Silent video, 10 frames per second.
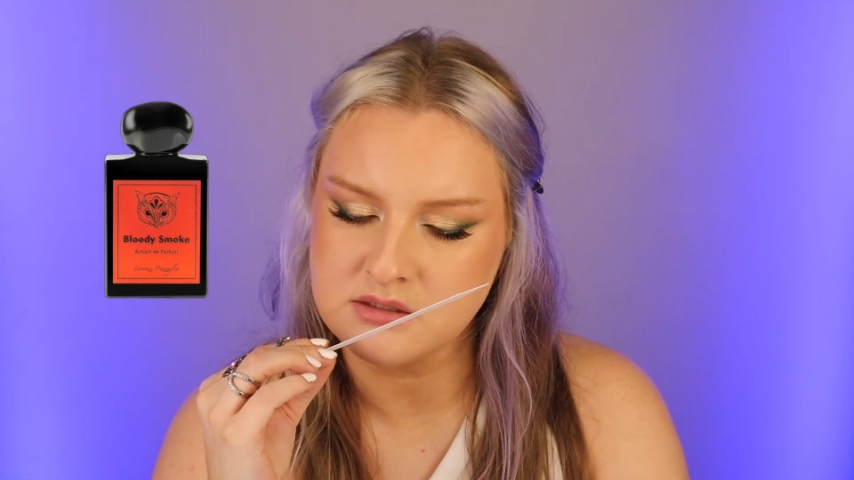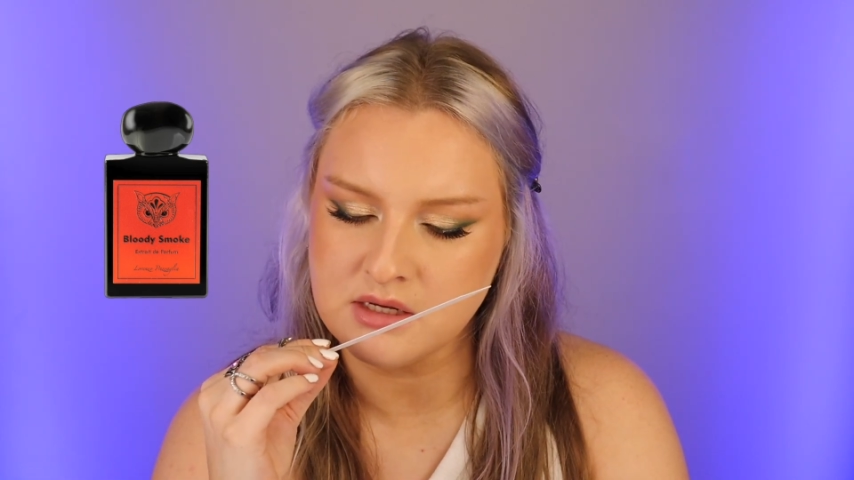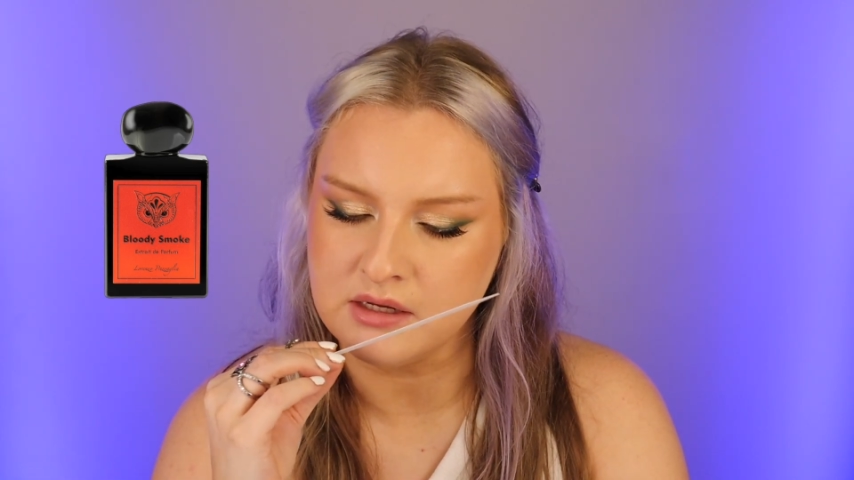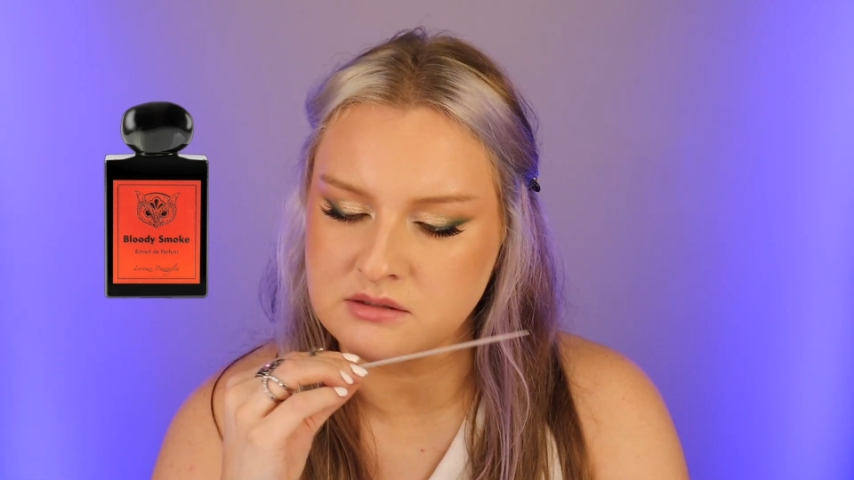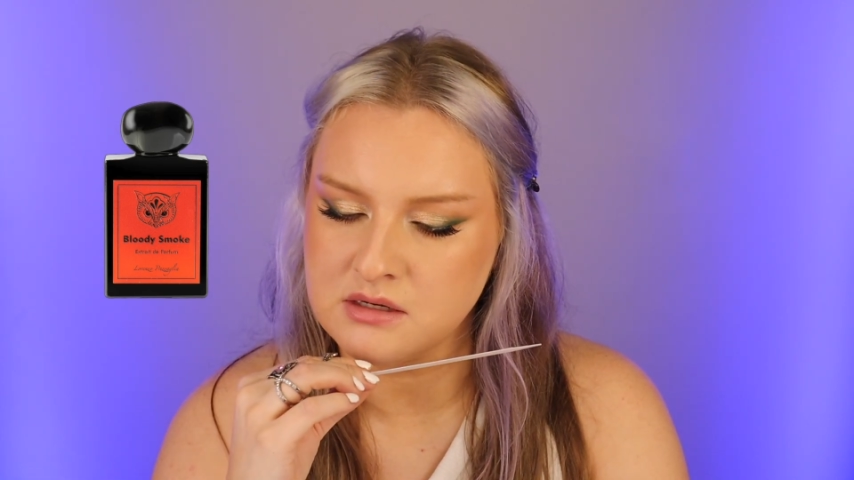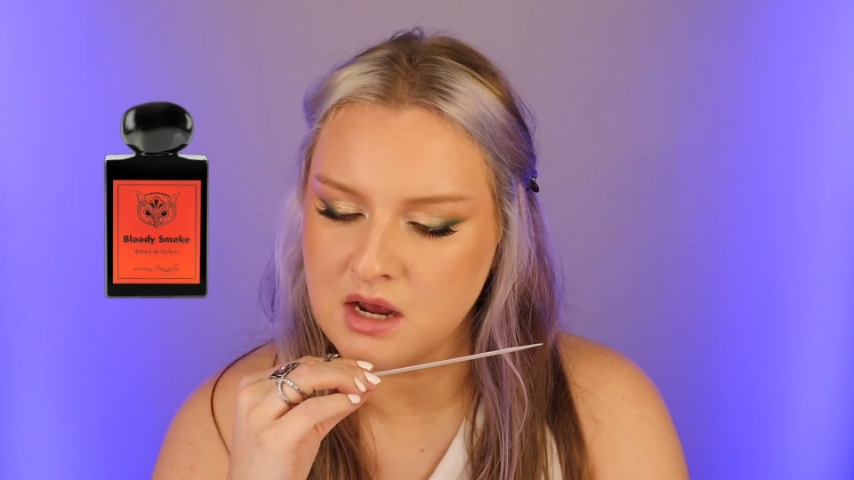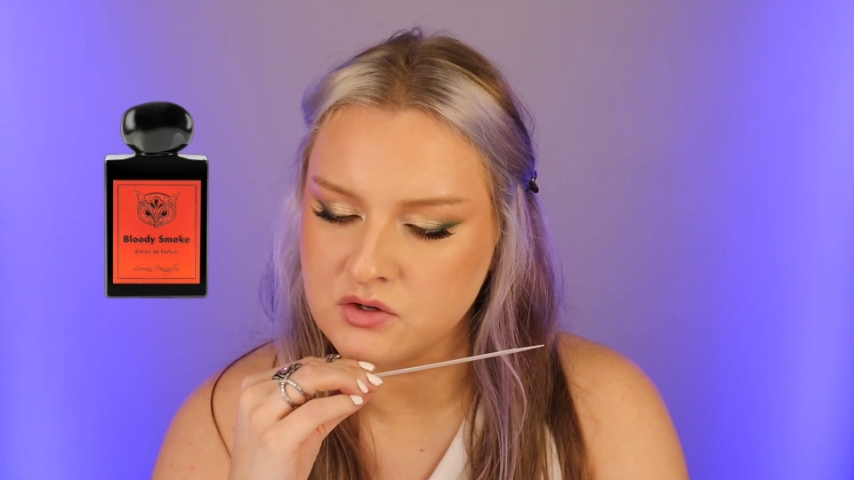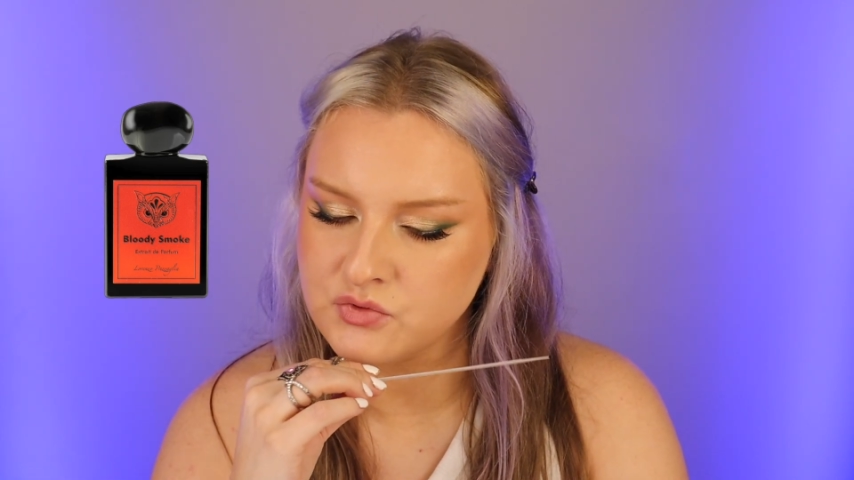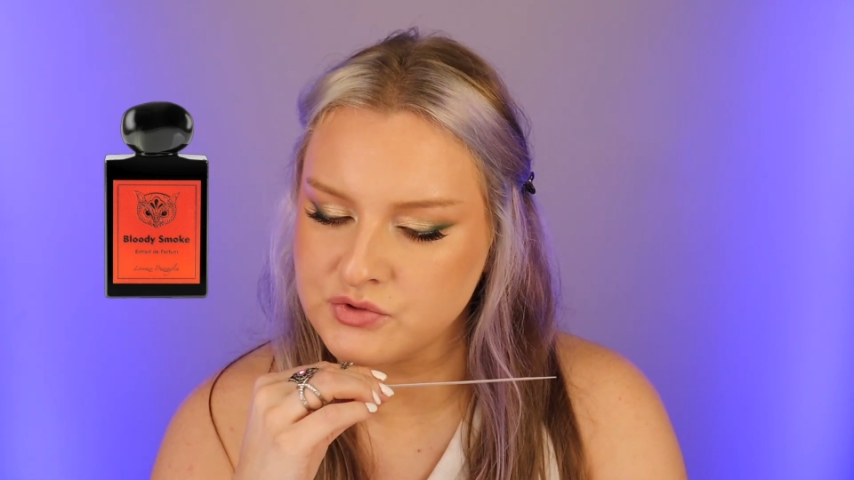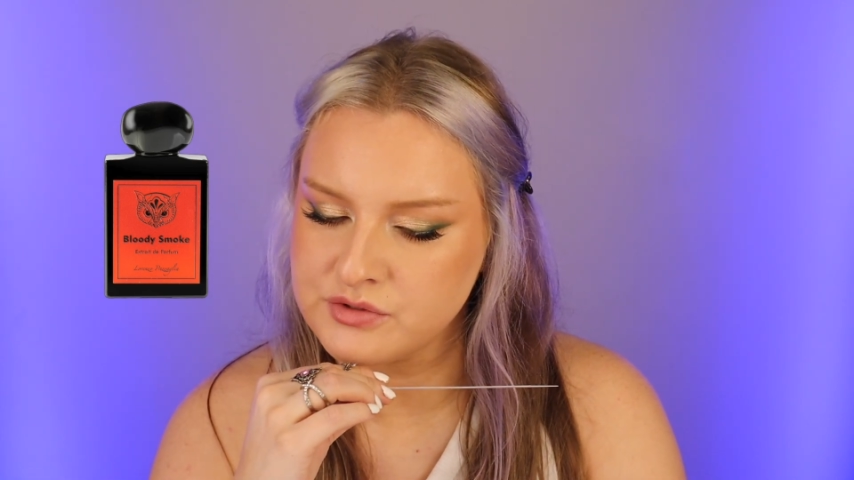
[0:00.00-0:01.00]
say it's an
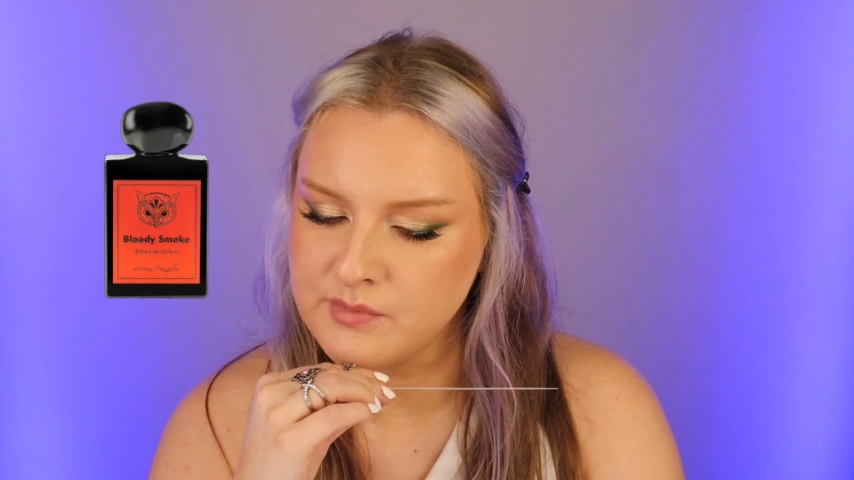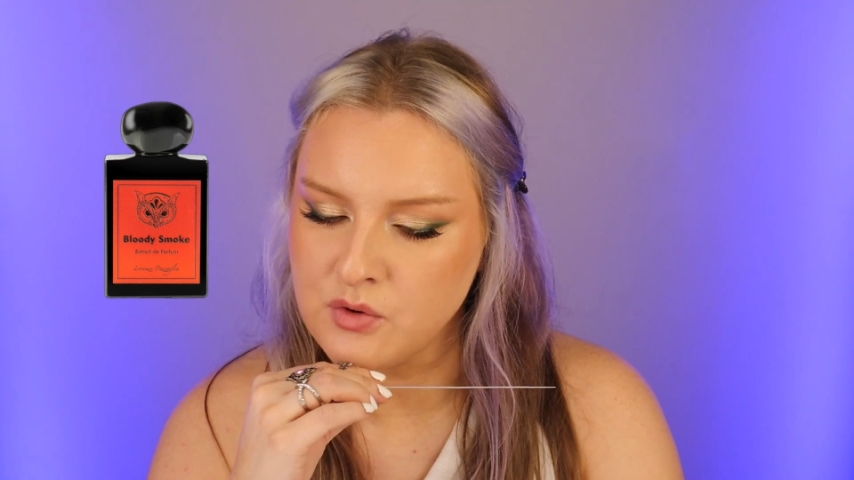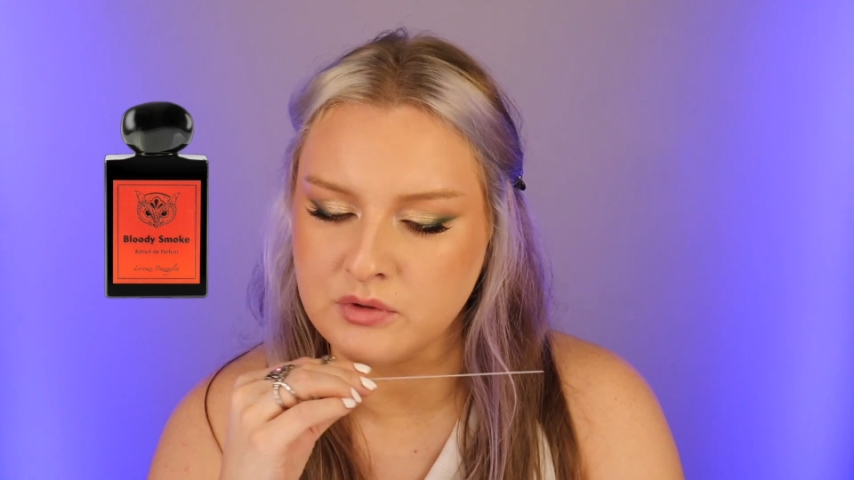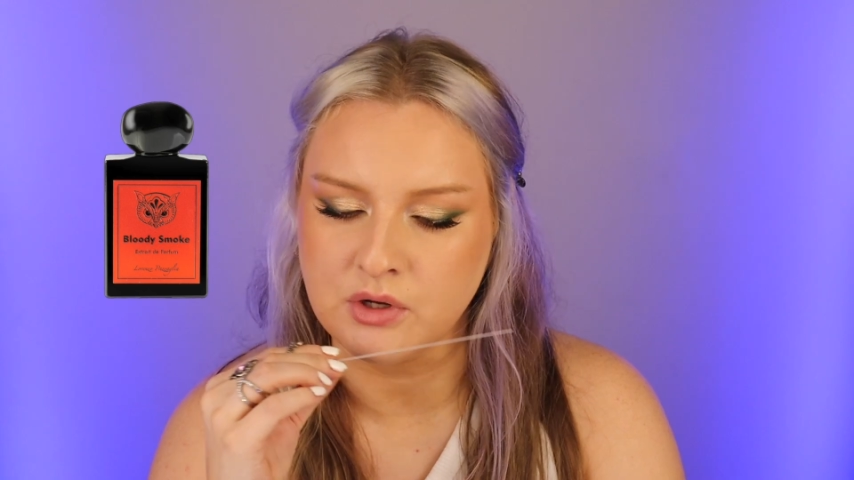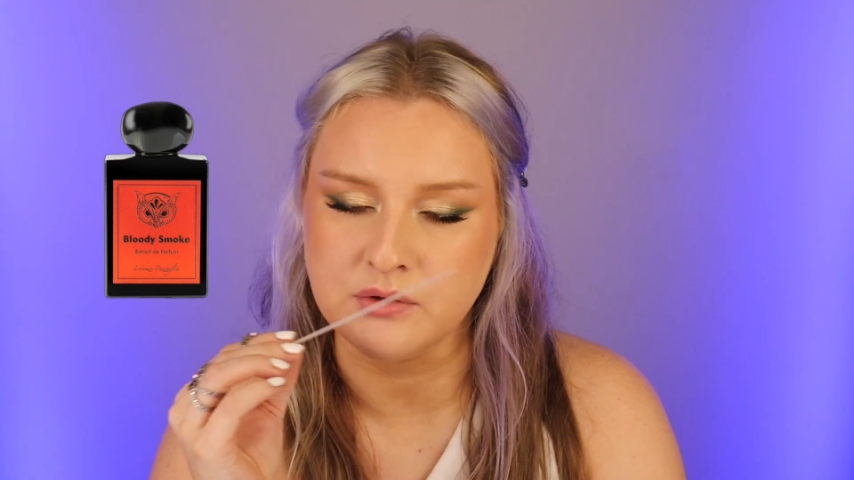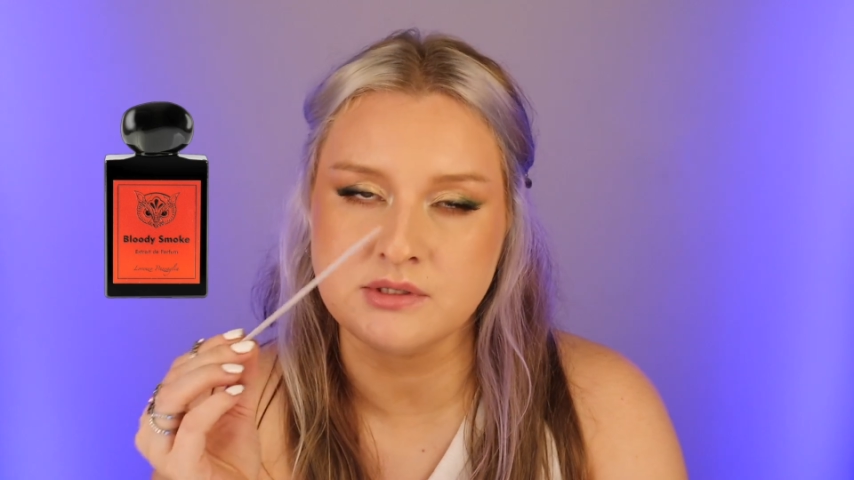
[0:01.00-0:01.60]
actual smoke note.